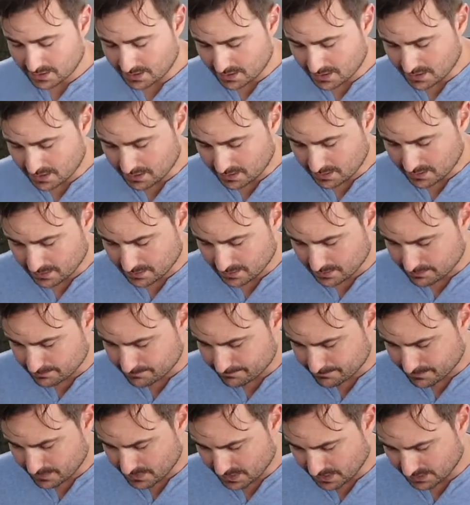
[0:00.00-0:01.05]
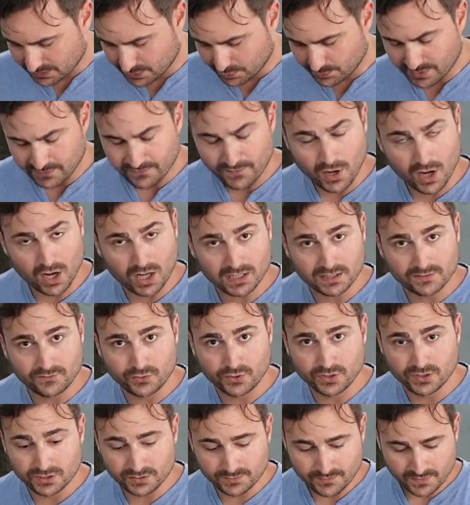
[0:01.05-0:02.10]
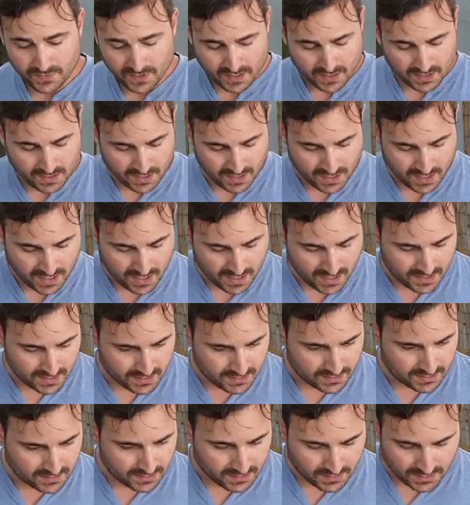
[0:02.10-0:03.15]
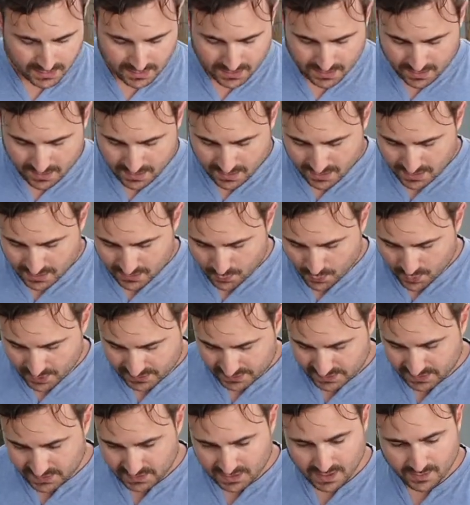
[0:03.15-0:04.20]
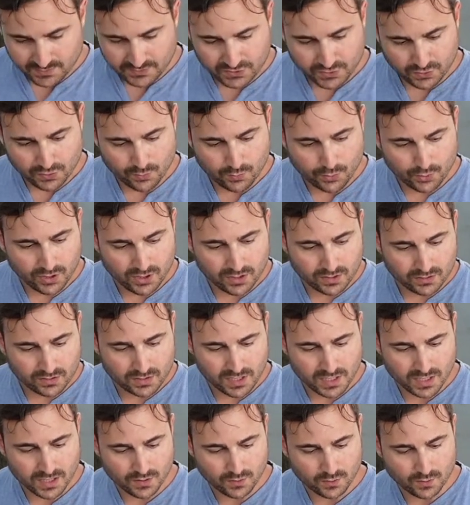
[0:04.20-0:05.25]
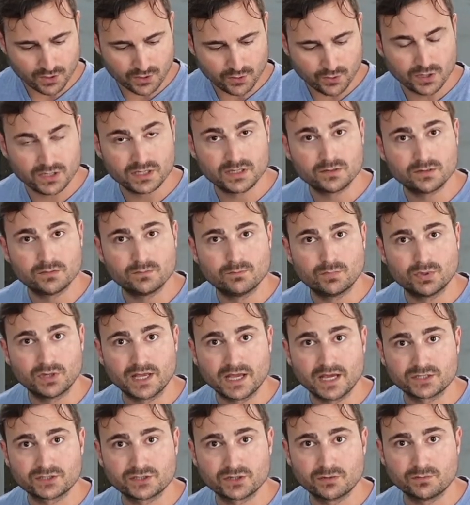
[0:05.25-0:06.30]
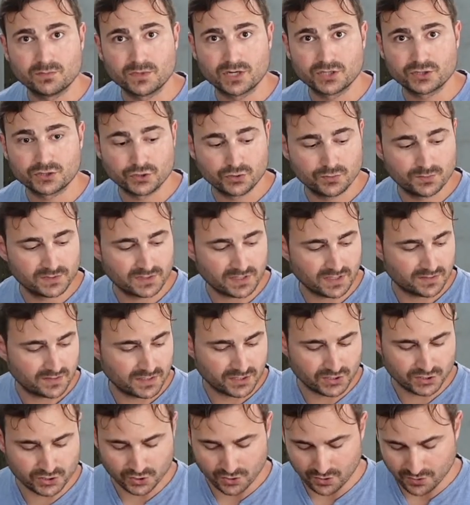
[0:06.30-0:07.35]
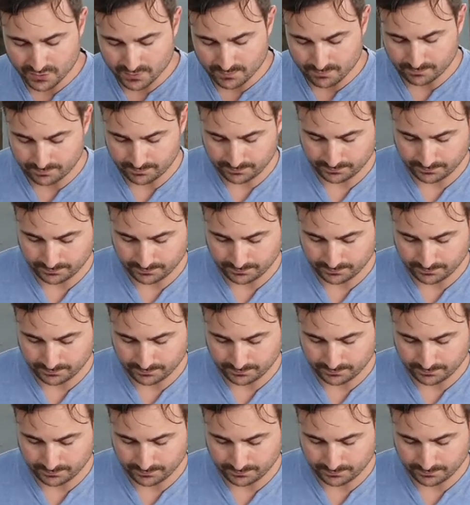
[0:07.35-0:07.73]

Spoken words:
a little bit of olive oil. And once this comes to a boil, we're going to blanch our mushrooms and then jar them.